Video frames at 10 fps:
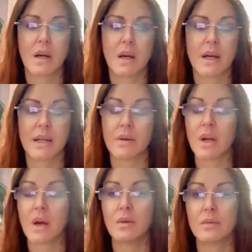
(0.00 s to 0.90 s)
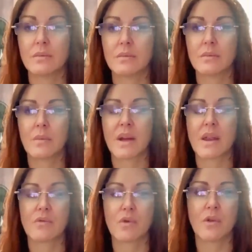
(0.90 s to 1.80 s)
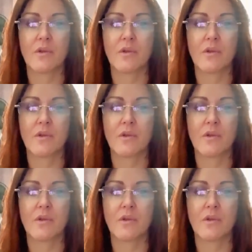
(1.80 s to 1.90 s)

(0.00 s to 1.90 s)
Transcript: don't know whether the royal